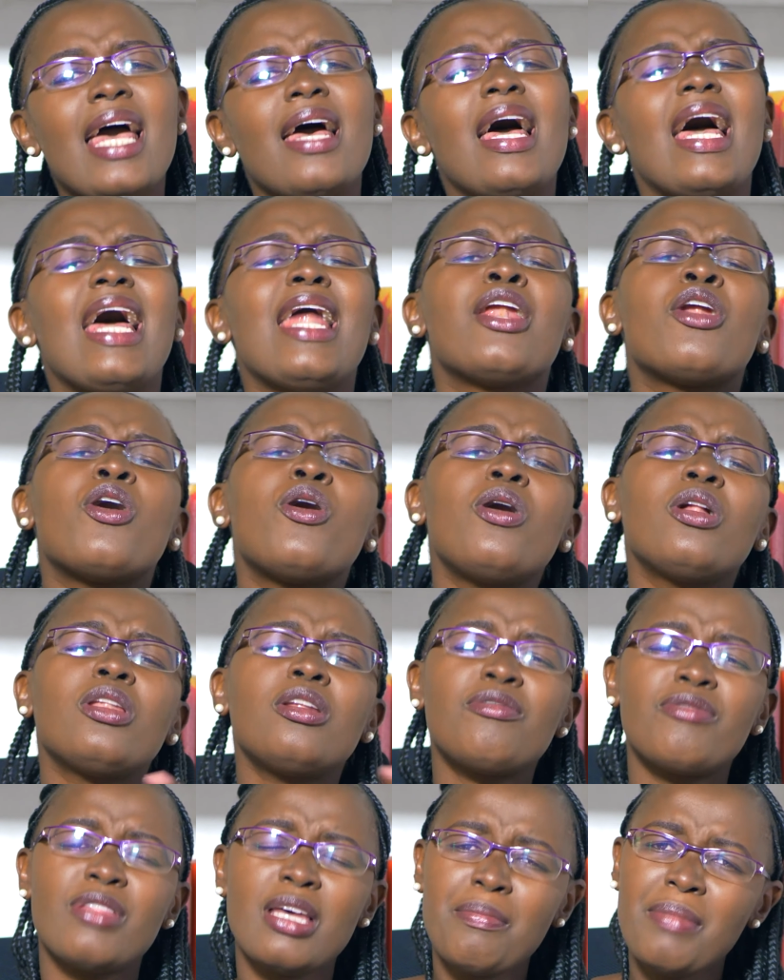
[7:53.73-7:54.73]
And all
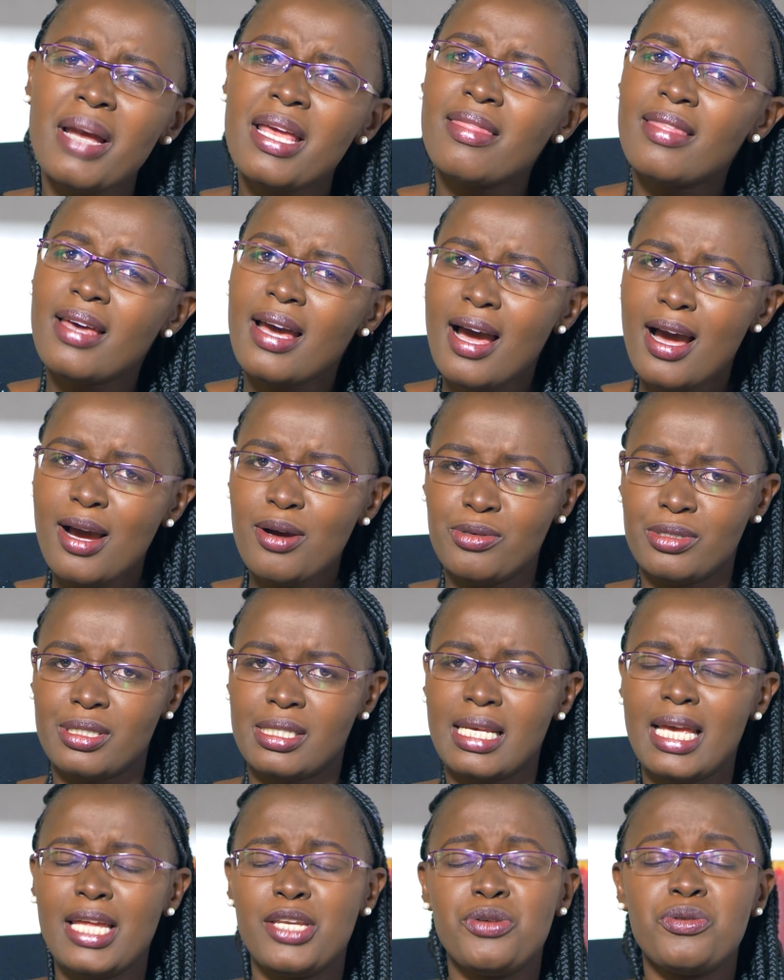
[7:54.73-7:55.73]
of them are in the house
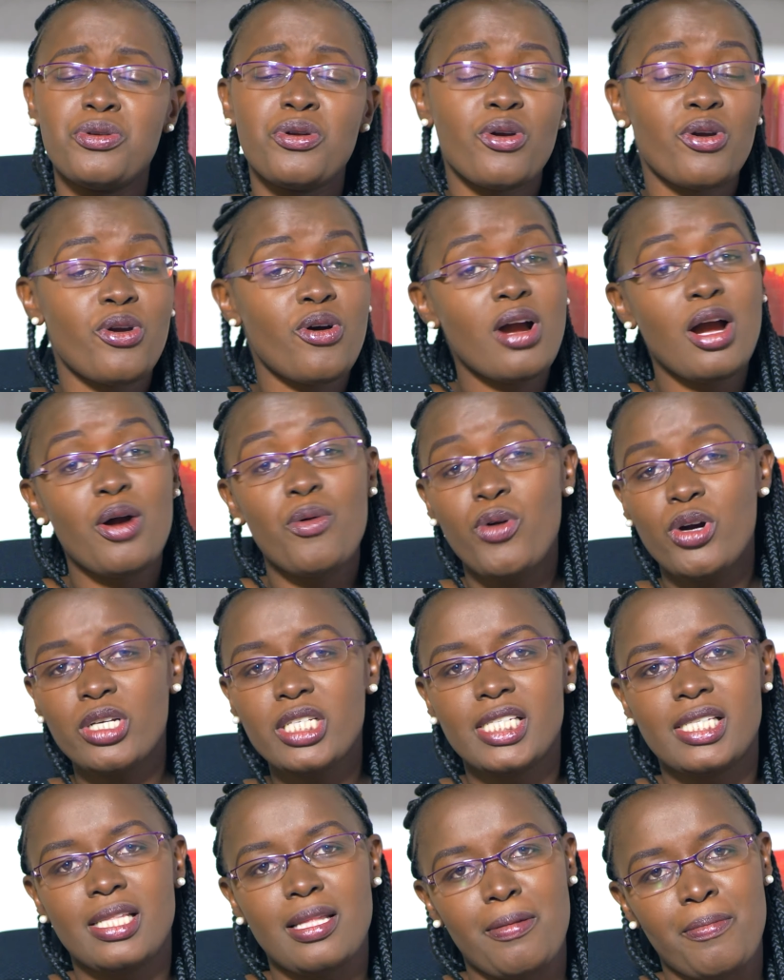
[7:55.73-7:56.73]
and you no longer
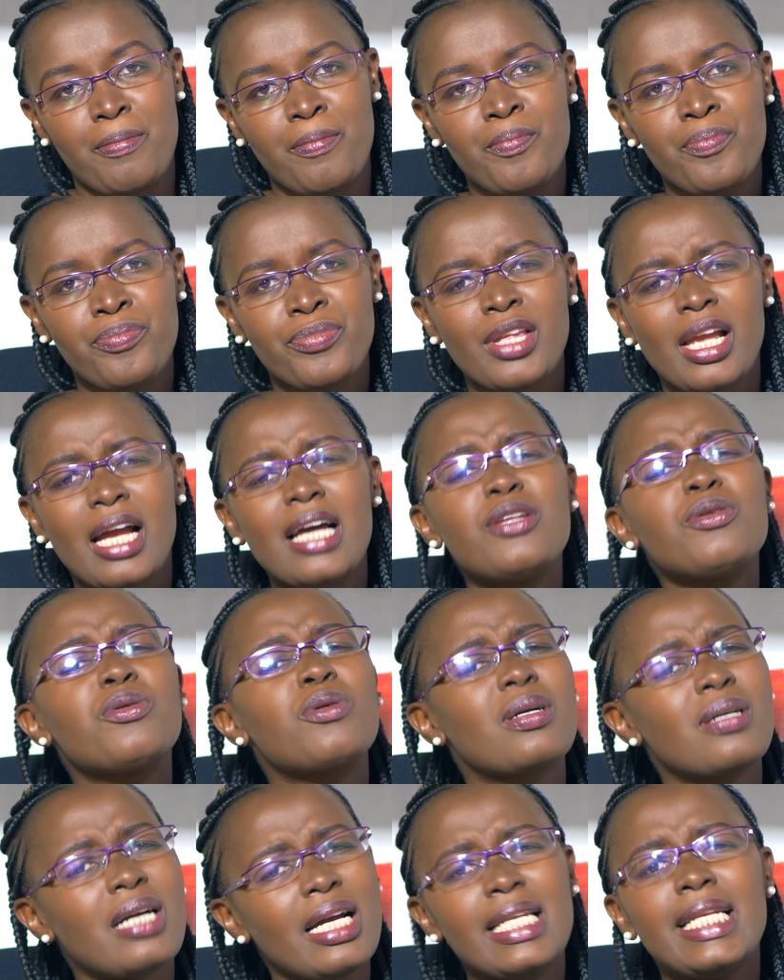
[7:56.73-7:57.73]
watch them. Can you
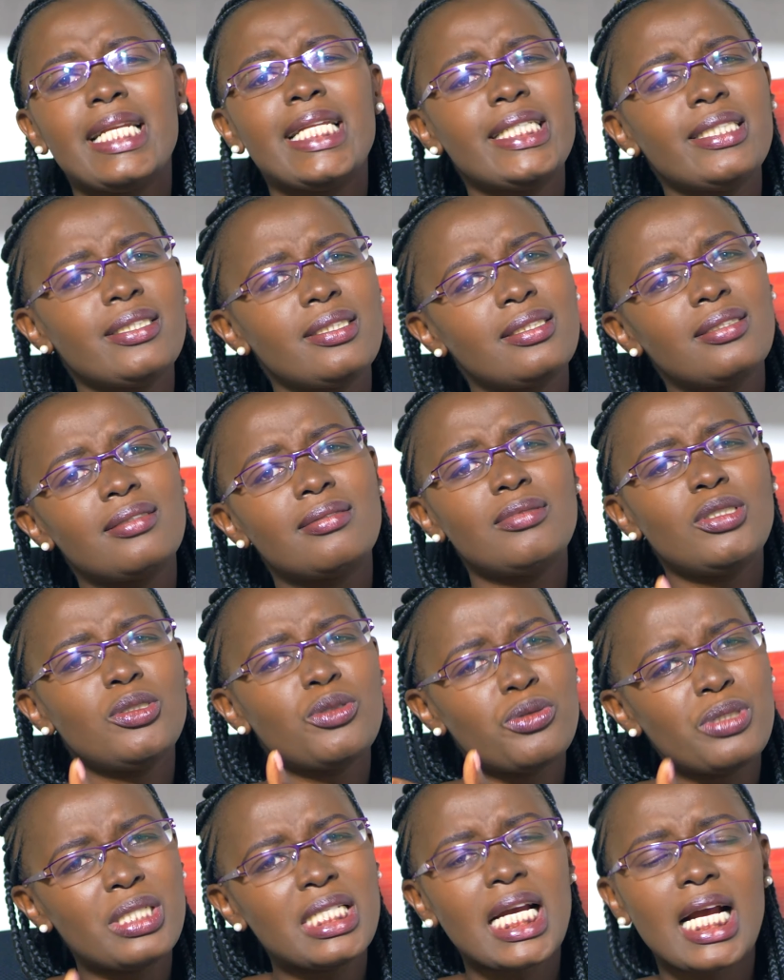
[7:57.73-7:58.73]
kindly,
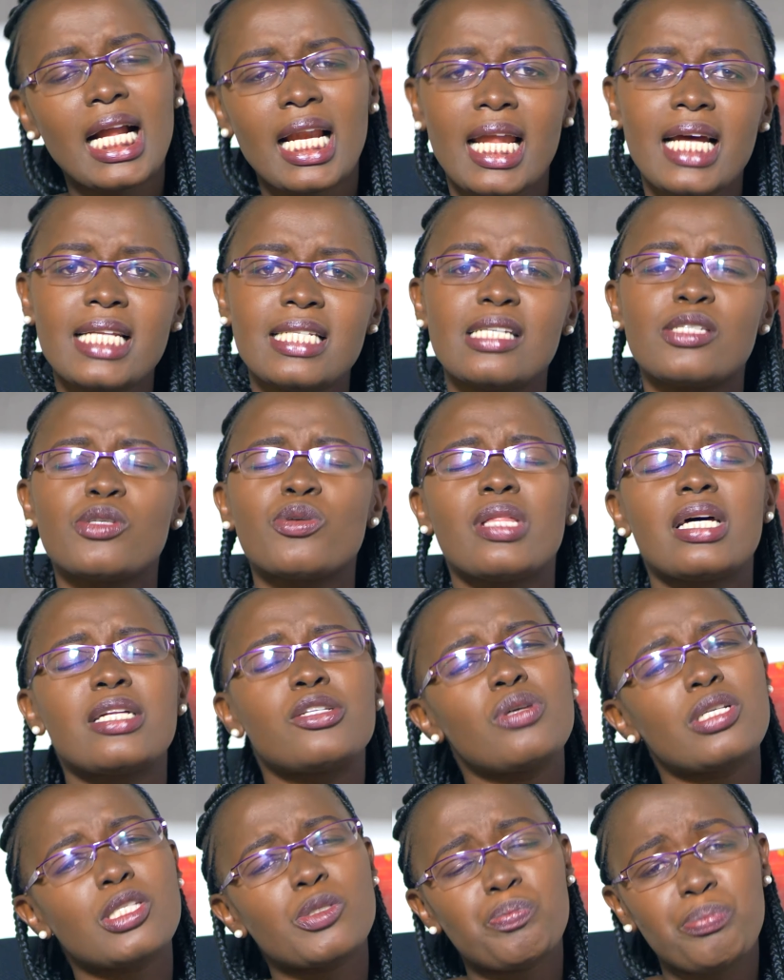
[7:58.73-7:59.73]
declutter so that
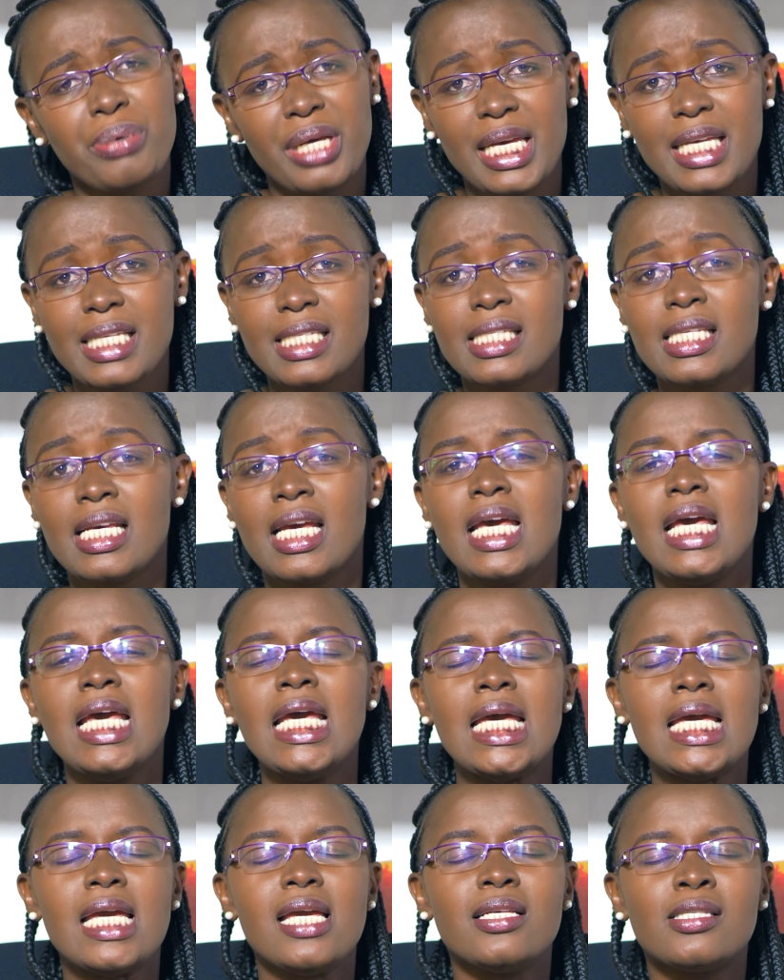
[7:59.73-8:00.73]
your space
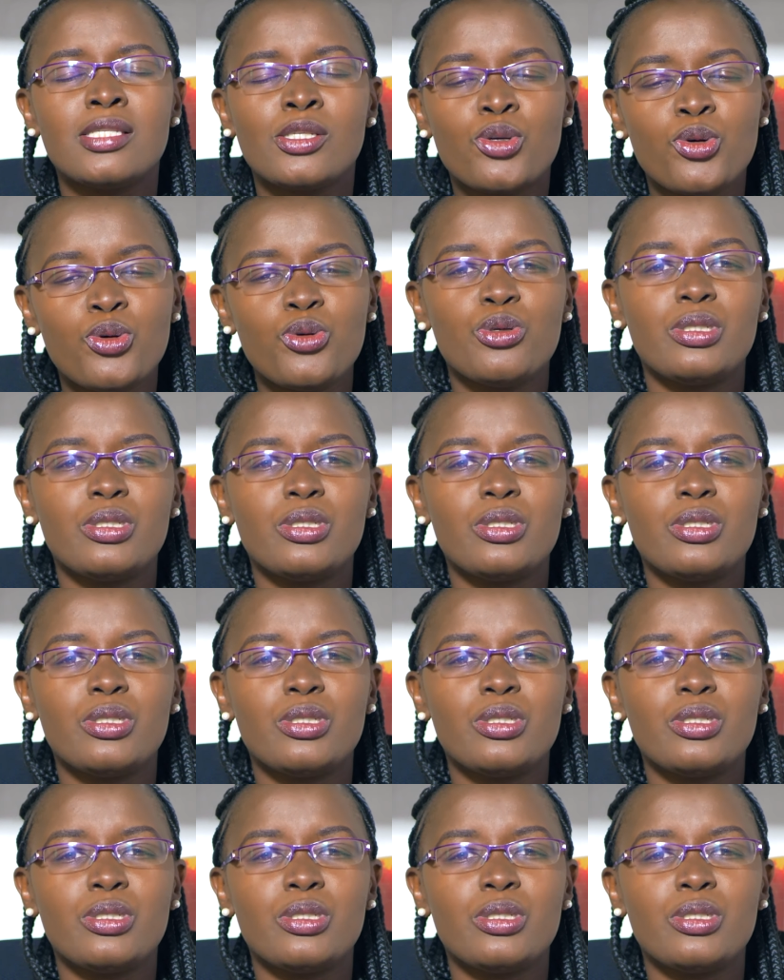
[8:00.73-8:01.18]
is good